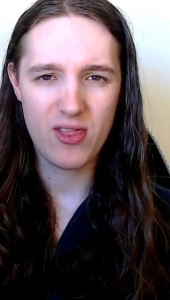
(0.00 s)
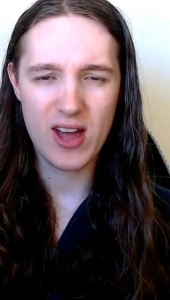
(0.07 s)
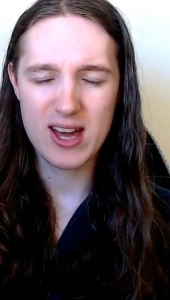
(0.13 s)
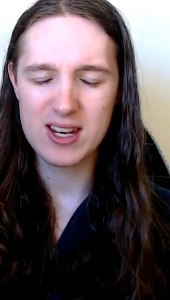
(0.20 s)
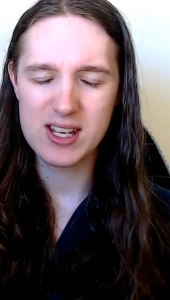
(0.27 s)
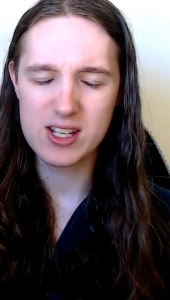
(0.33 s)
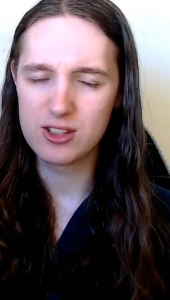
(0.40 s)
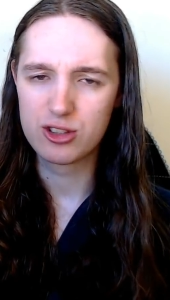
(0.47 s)
And
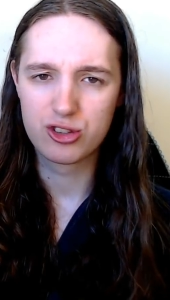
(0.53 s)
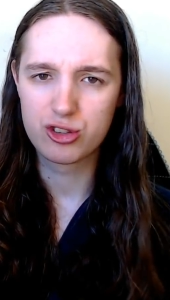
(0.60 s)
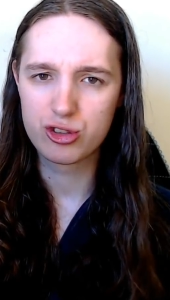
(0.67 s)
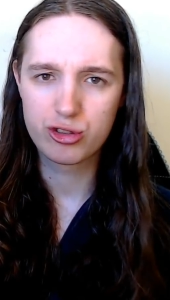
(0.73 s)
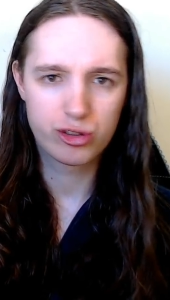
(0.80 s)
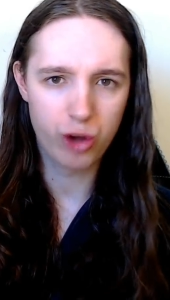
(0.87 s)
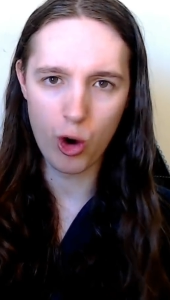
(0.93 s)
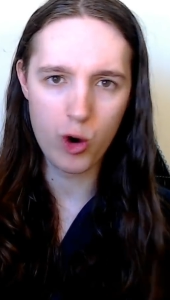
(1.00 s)
that is
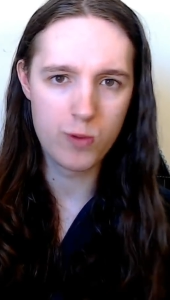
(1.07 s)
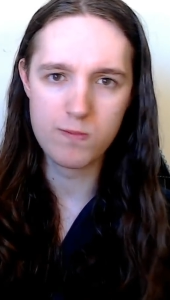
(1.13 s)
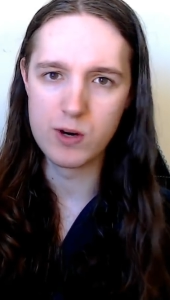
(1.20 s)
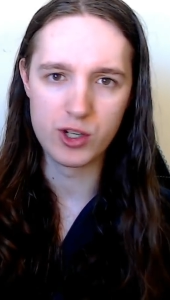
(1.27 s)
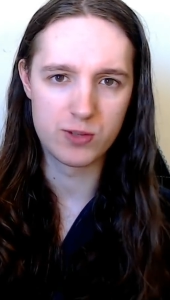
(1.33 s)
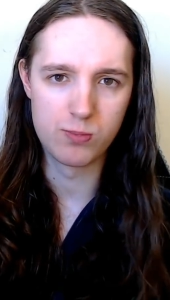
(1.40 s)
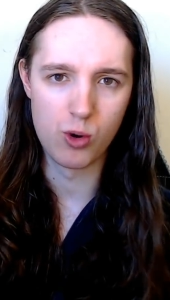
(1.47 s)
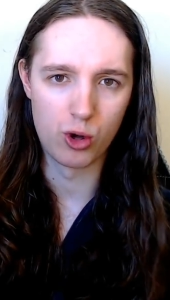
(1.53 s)
so
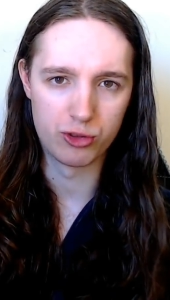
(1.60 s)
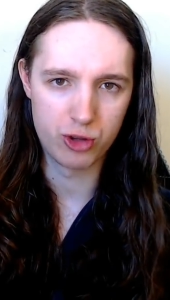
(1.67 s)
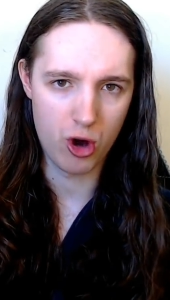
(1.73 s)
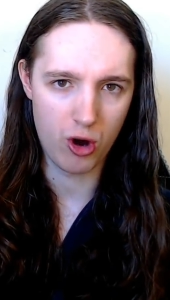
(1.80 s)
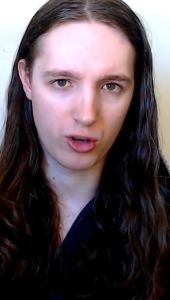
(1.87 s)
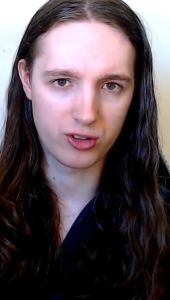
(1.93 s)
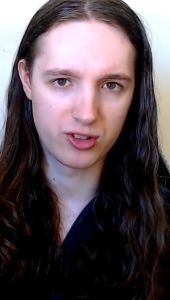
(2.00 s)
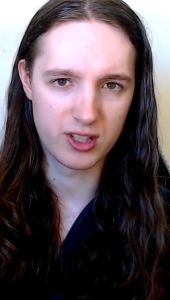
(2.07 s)
much more
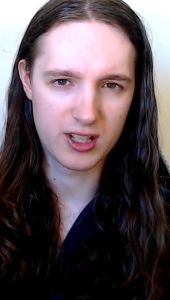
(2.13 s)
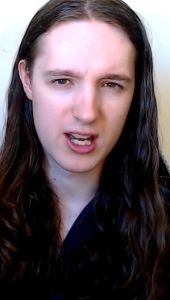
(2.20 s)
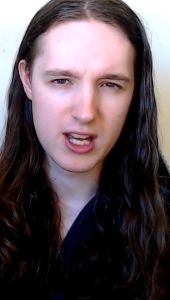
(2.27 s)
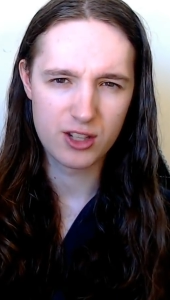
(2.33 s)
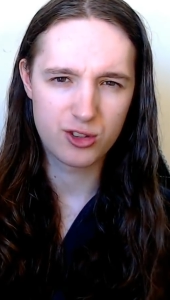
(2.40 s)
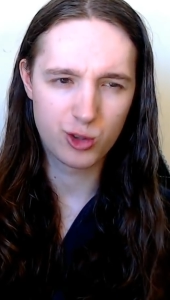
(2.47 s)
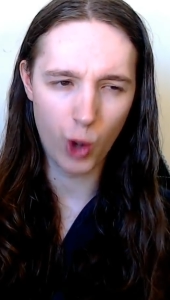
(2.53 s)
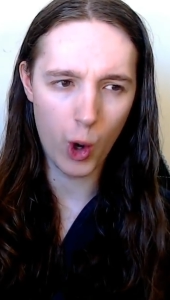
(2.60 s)
toxic,
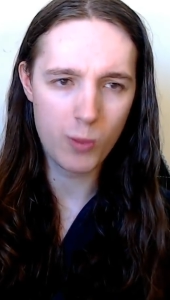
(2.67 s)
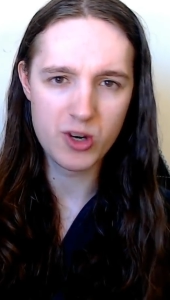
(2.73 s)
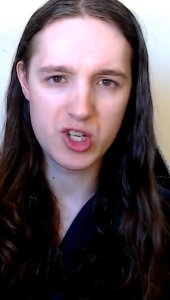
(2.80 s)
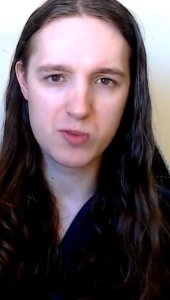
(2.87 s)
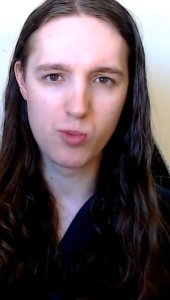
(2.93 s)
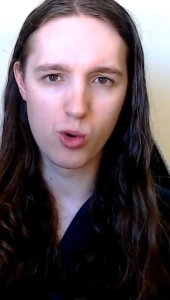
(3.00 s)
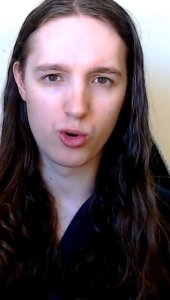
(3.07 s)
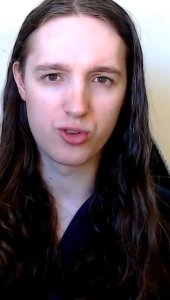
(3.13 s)
so
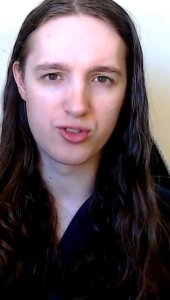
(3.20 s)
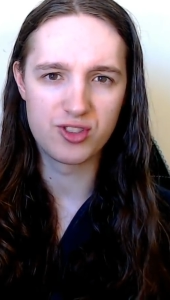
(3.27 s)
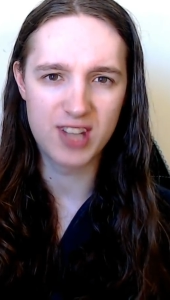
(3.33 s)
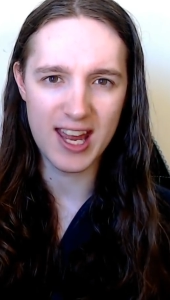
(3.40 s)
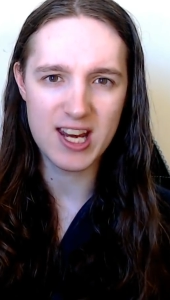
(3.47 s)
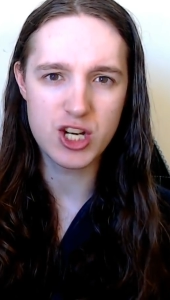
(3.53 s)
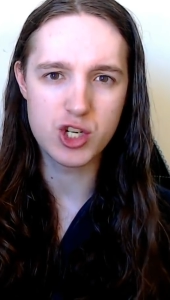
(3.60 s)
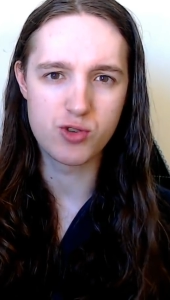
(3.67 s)
much more
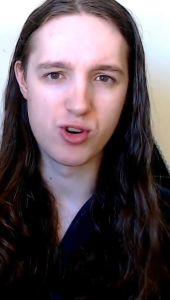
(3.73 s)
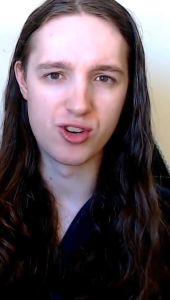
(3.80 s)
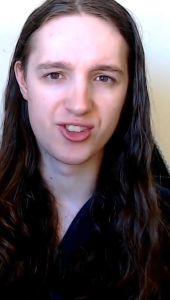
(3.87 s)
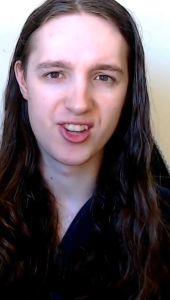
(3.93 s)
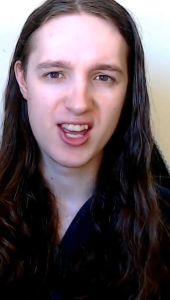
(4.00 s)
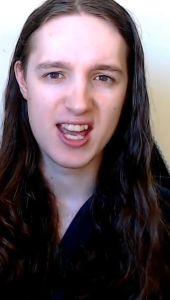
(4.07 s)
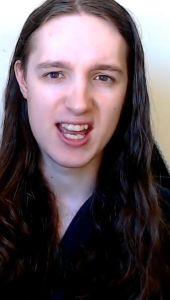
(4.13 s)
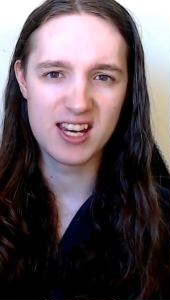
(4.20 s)

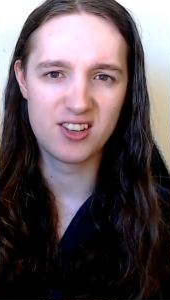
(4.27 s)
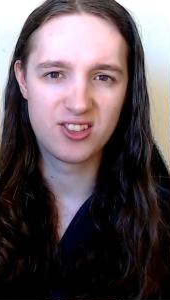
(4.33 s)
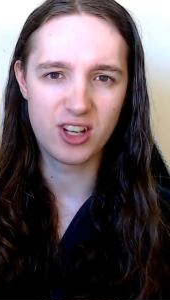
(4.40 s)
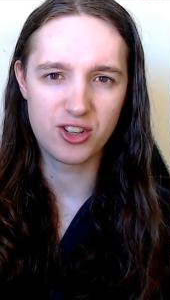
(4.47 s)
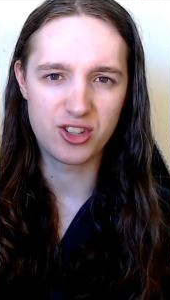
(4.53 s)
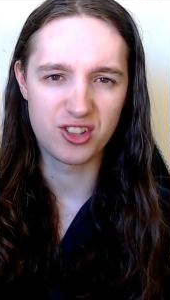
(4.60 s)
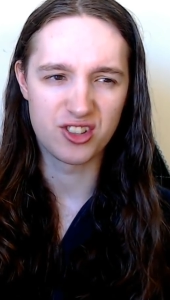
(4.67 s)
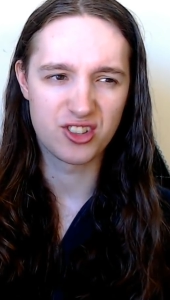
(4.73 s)
dangerous in
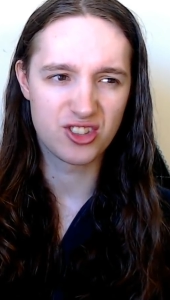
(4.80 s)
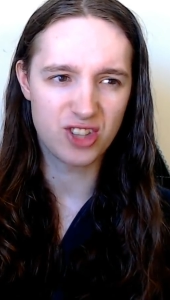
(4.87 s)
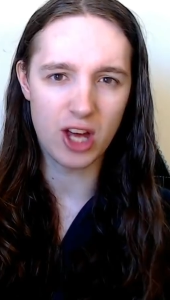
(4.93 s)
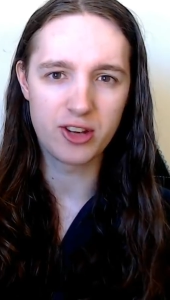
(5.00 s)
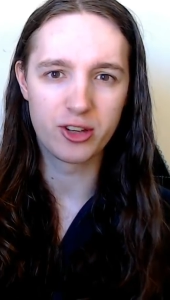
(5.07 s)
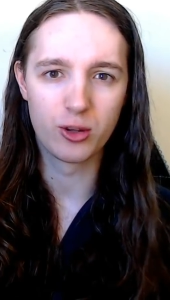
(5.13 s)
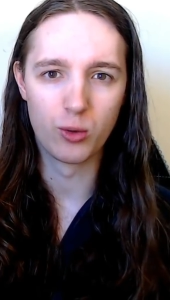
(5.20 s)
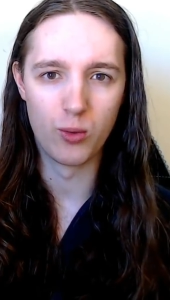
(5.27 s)
such a
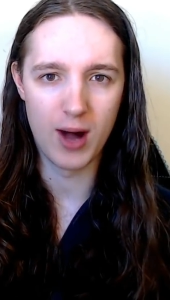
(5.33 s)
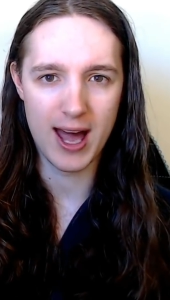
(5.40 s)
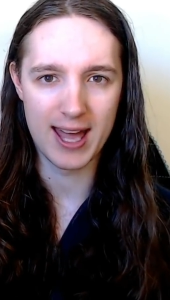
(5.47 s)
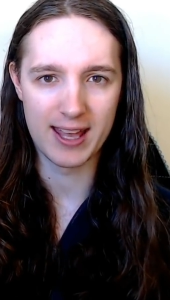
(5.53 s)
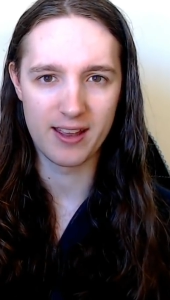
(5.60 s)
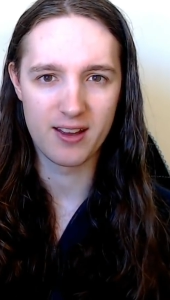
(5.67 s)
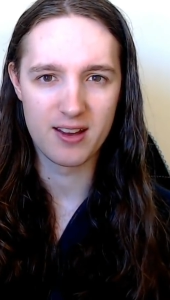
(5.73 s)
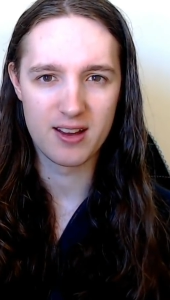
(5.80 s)
subtle
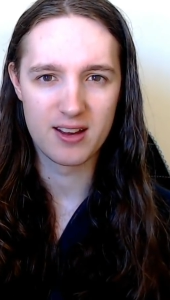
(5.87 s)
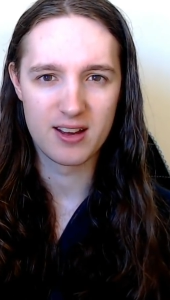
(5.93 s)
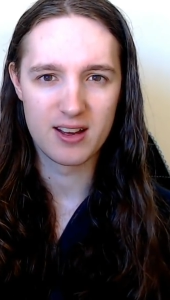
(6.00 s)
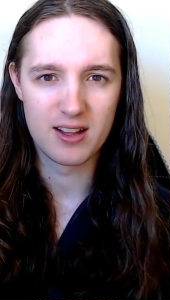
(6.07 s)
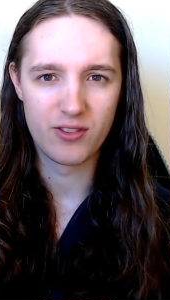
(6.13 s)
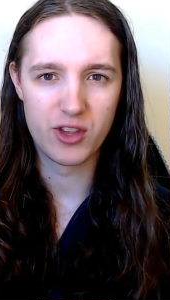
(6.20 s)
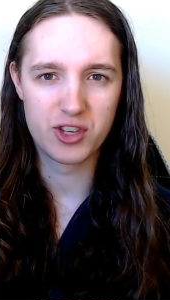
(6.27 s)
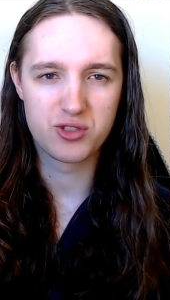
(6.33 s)
way,
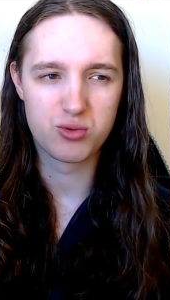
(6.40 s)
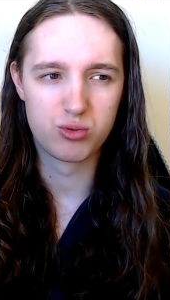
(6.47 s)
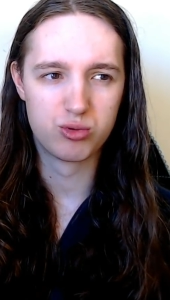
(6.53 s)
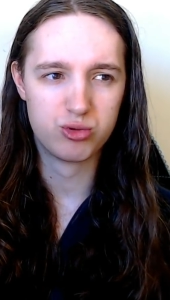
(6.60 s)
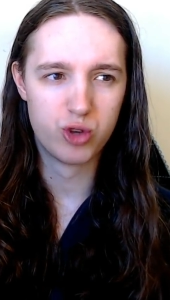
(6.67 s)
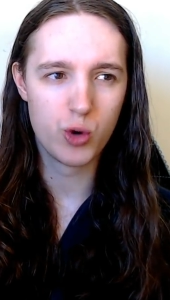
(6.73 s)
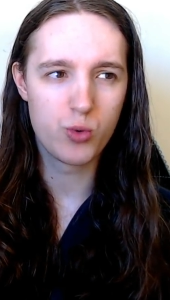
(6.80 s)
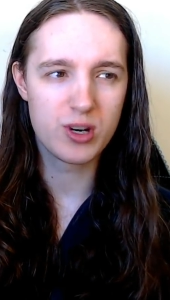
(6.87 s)
that it's
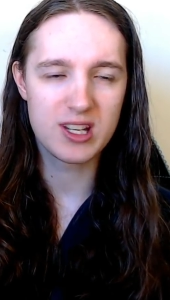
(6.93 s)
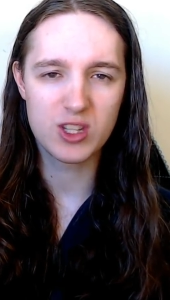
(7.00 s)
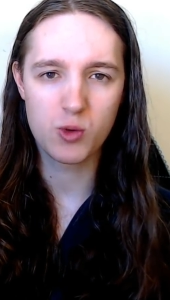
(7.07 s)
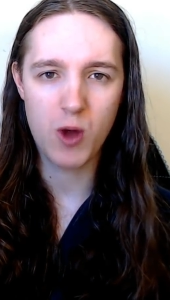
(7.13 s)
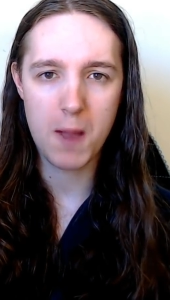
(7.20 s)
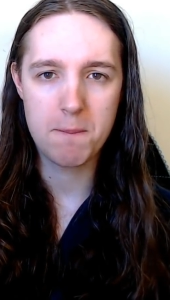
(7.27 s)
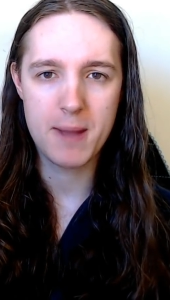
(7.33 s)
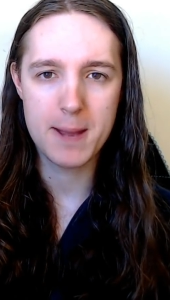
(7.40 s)
ruining
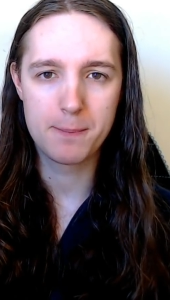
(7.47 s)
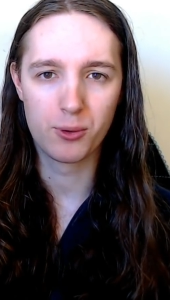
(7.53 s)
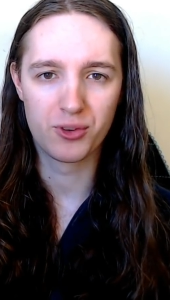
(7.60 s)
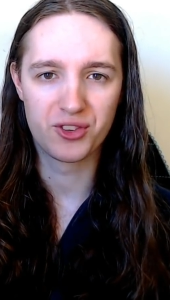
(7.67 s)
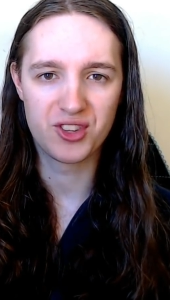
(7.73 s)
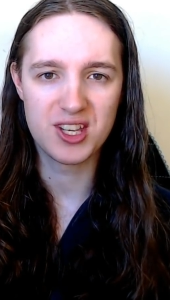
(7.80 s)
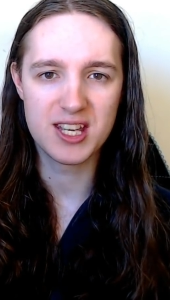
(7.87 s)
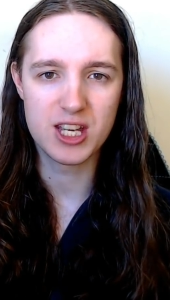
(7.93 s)
the way
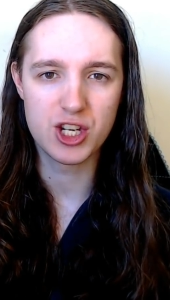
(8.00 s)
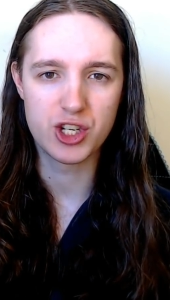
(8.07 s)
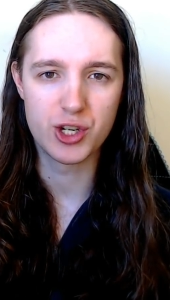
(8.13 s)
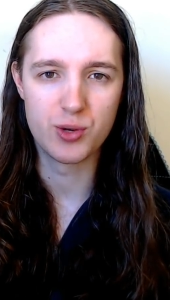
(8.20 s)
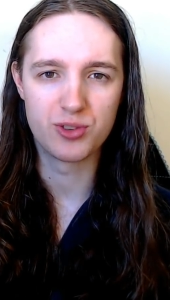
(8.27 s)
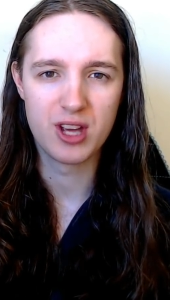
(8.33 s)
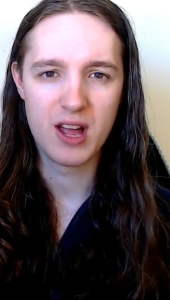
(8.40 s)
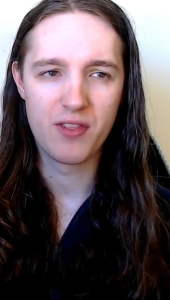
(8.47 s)
people see
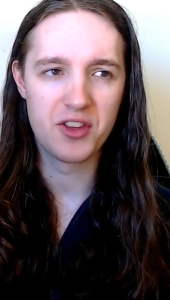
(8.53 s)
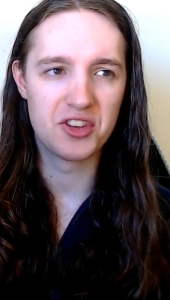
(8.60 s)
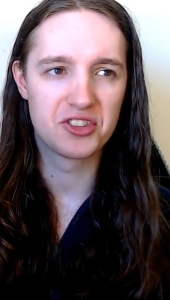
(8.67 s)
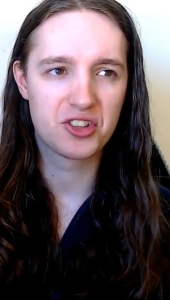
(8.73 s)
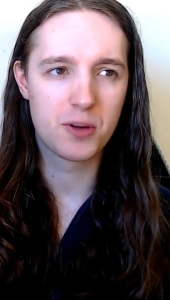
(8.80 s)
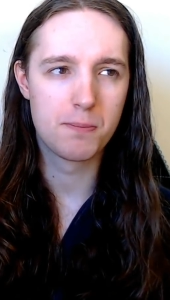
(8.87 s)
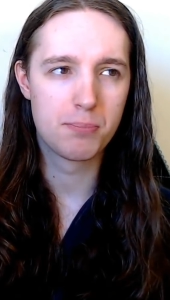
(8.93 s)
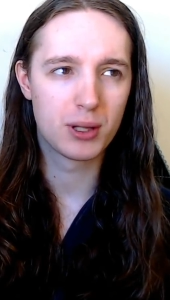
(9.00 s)
issues, that
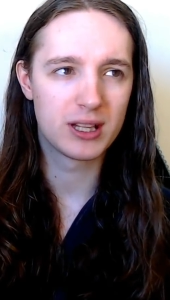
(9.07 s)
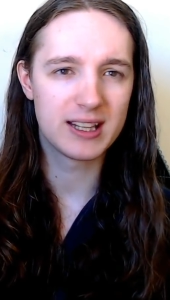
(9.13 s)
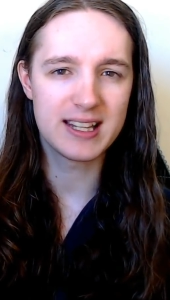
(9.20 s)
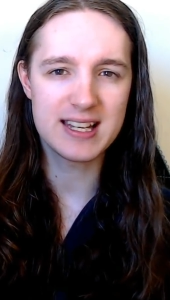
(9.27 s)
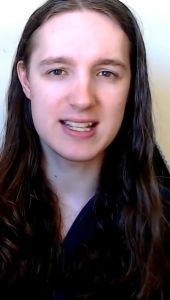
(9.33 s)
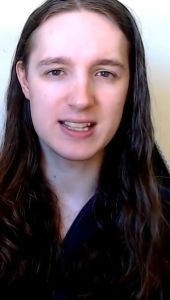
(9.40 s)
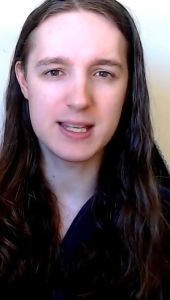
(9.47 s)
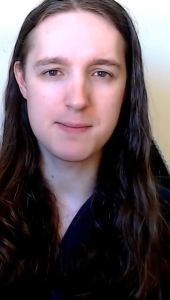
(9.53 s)
it's
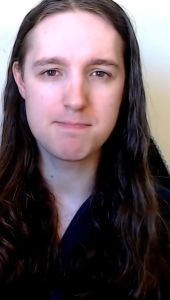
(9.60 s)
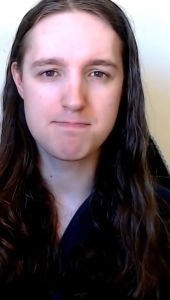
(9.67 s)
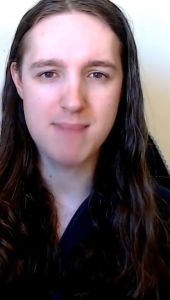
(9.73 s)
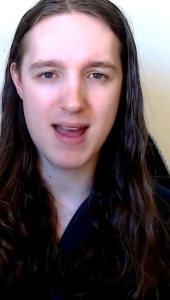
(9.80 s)
completely